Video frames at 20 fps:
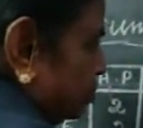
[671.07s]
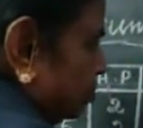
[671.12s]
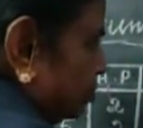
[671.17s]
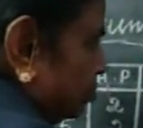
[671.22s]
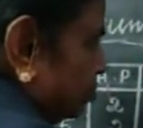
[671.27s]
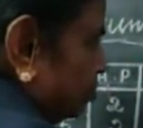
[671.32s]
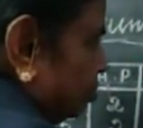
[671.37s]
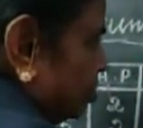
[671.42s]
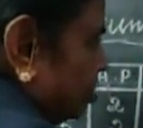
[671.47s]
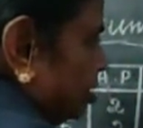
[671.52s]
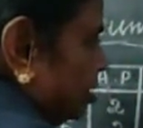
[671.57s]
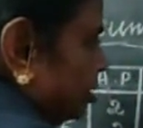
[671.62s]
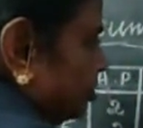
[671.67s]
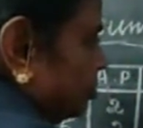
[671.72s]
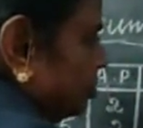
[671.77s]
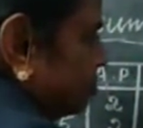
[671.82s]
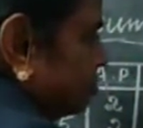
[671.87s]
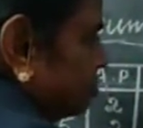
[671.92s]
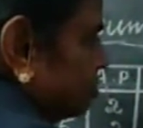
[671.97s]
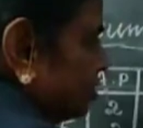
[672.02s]
So
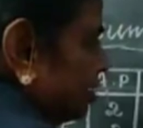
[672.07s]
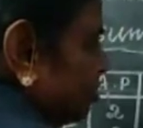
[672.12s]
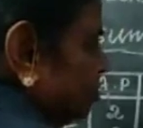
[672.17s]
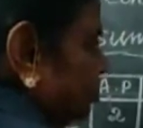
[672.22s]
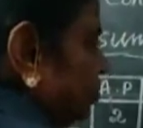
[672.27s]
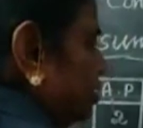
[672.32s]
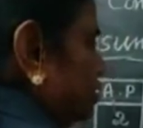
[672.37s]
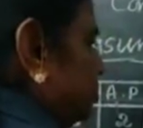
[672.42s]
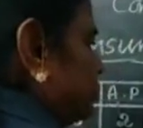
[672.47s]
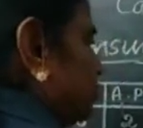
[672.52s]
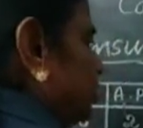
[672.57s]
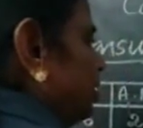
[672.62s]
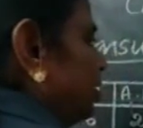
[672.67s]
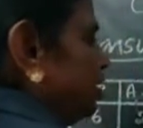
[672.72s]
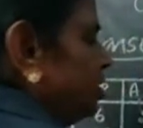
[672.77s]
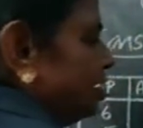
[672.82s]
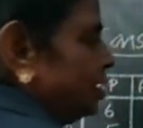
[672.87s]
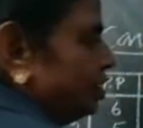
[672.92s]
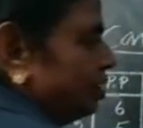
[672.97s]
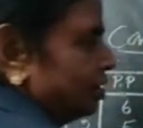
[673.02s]
this can be
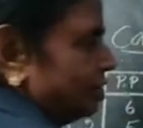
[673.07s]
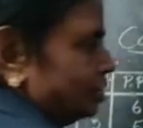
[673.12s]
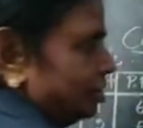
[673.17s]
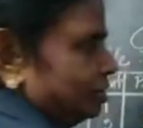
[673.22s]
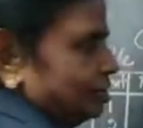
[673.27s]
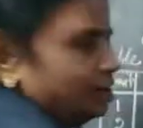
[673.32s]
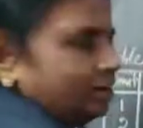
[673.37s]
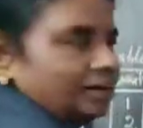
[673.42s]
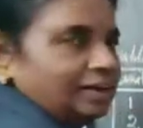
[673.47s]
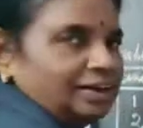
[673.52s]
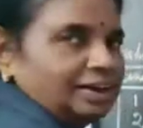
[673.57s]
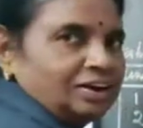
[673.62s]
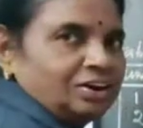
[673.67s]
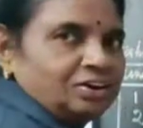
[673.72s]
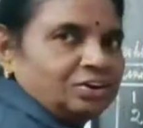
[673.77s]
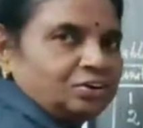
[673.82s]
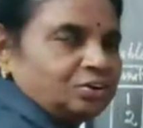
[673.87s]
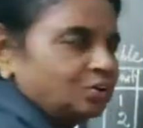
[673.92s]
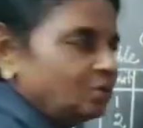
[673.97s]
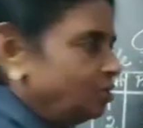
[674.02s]
easily
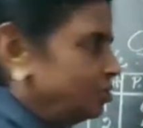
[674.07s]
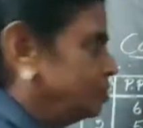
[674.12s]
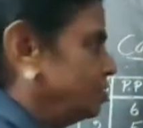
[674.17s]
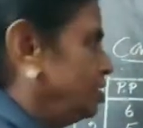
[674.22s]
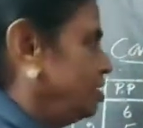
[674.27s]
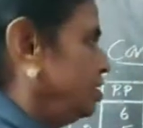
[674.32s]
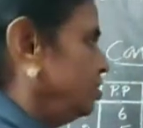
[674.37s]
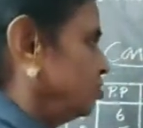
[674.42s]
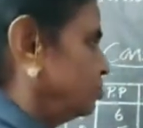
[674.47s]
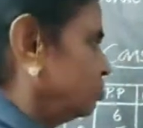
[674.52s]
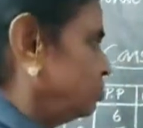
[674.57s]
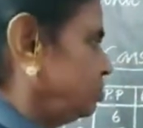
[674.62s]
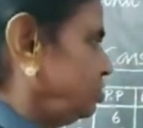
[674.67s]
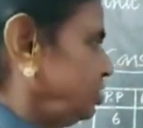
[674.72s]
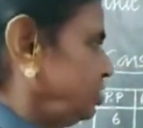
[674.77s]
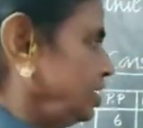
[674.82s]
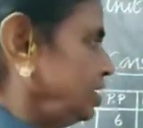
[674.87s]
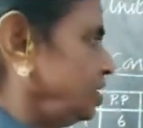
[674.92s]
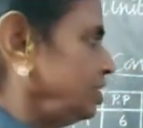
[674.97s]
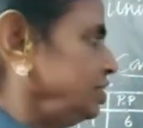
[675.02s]
clearly drawn. So
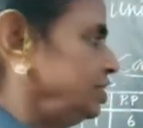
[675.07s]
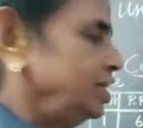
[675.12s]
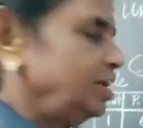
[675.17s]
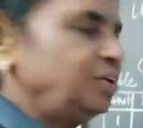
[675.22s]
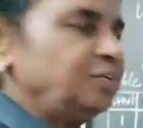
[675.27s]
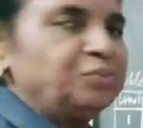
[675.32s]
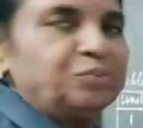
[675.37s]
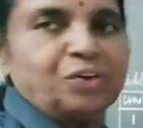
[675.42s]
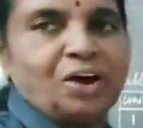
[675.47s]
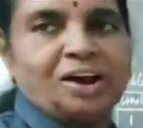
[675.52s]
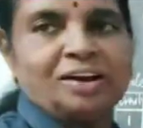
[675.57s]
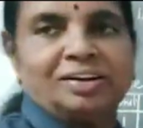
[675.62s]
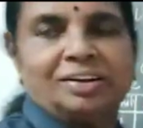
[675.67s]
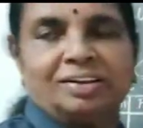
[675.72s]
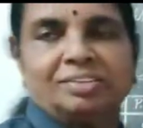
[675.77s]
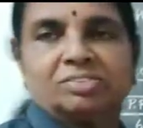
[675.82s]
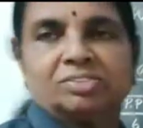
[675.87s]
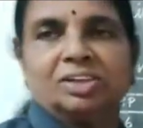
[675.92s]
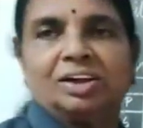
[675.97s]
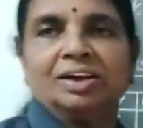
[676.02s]
D1
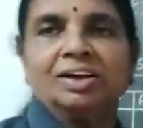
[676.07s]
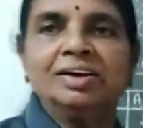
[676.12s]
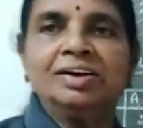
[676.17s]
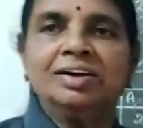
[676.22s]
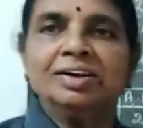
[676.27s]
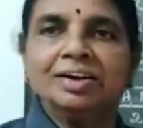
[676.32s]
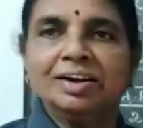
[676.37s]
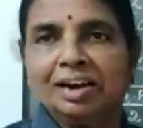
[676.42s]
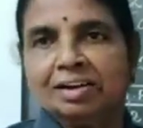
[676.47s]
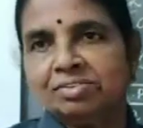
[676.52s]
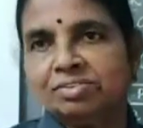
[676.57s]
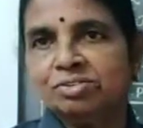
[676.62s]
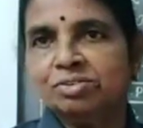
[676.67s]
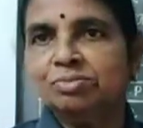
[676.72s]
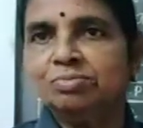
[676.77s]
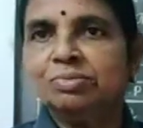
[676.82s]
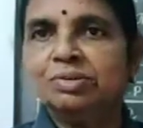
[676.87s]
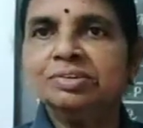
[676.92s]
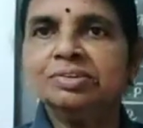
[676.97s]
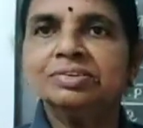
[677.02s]
is the
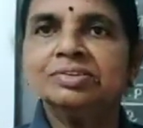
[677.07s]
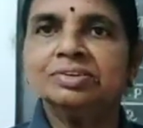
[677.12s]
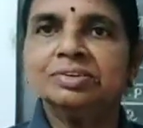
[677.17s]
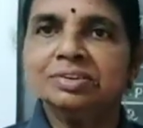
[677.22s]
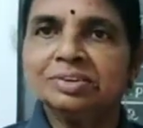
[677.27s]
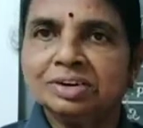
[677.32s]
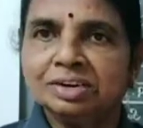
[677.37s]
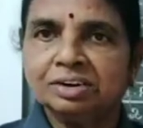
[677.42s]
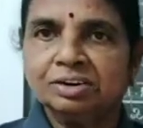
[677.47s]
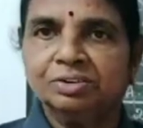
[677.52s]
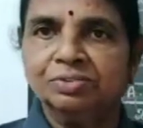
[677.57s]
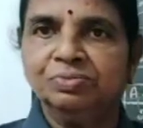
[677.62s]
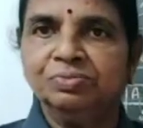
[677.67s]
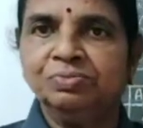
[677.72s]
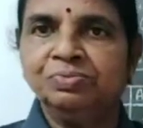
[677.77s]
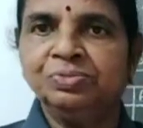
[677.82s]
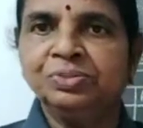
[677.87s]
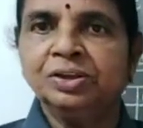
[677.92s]
consumer's curve.